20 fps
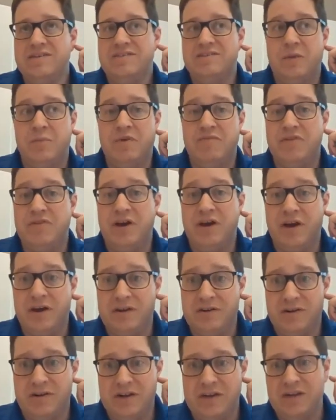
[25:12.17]
Some have
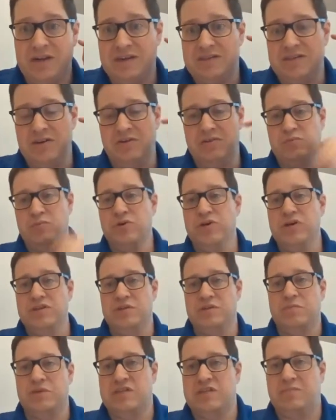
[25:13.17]
not, and so it's really
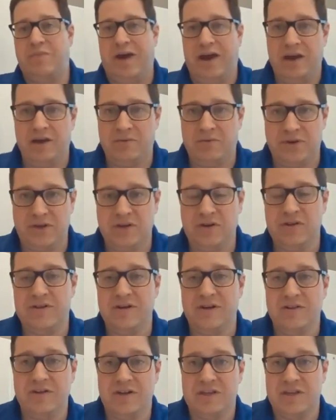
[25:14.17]
is a mixed bag when you go out
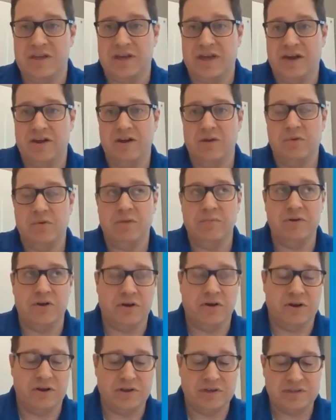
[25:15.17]
there and look at the carrier public
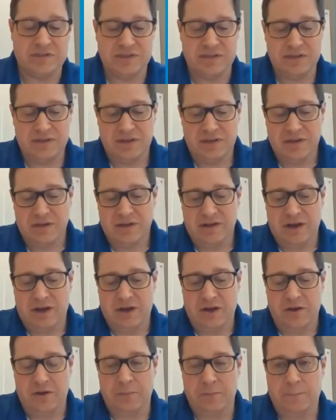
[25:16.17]
earnings.
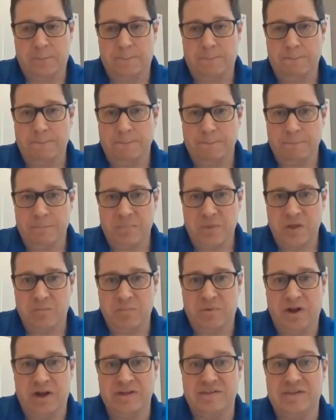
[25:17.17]

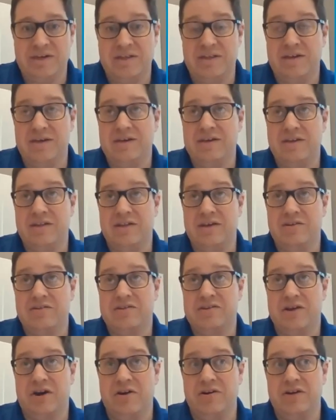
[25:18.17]
But I'd say that they're
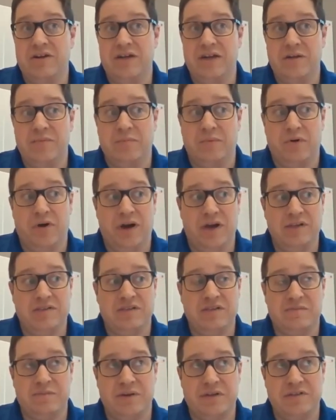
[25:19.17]
starting to get
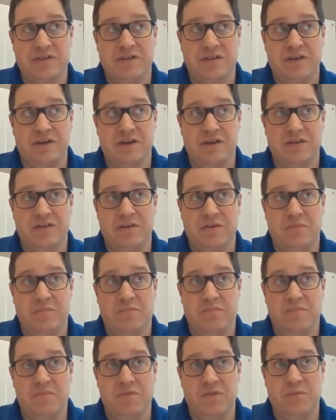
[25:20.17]
price, especially
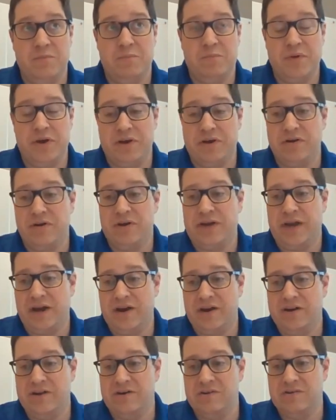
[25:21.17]
the bigger
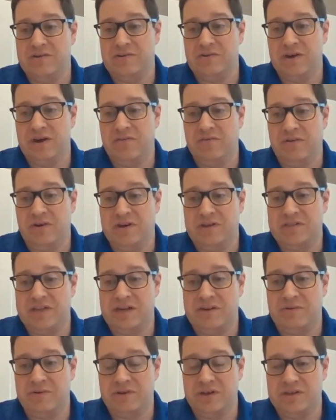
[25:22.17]
carriers who have
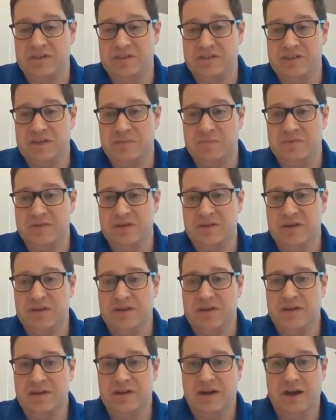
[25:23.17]
long-standing relationships.
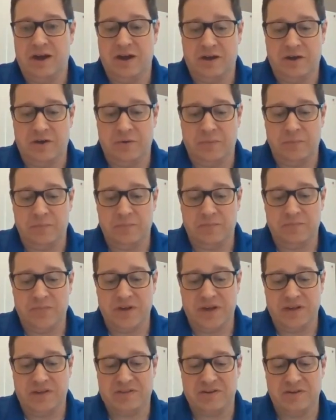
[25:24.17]
And
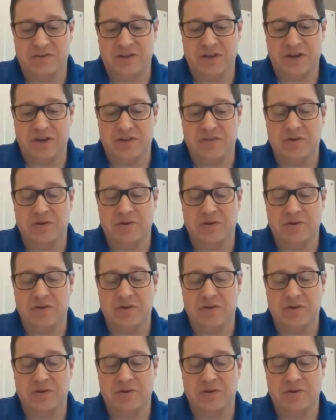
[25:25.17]
so